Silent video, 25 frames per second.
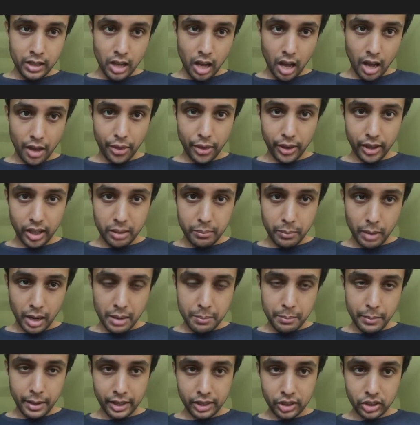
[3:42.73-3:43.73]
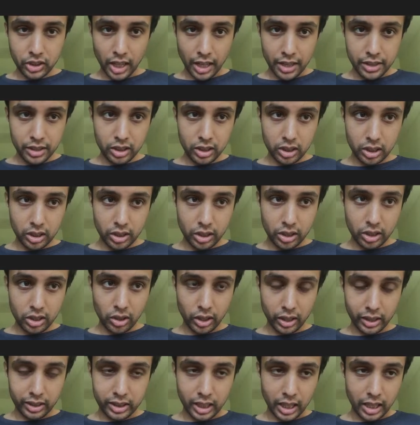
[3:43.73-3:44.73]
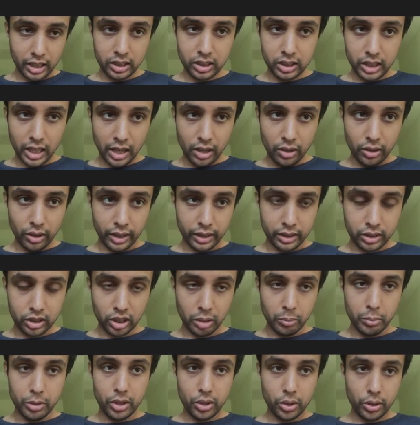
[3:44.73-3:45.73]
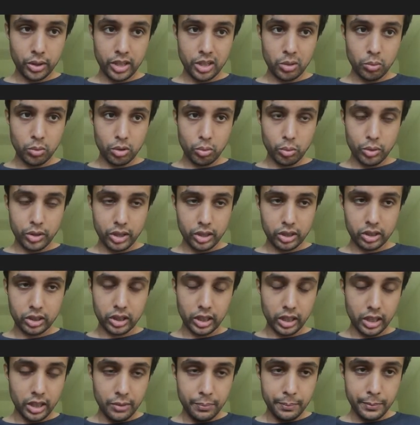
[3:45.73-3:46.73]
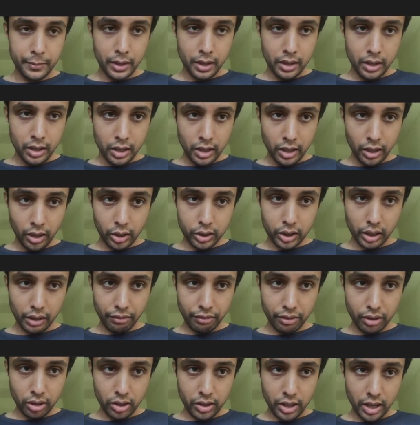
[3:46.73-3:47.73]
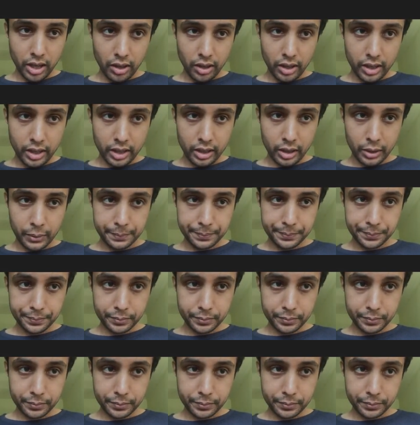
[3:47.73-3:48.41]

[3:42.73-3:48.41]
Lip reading: I think it might make sense to just test out symmetries, which we just did, because I feel that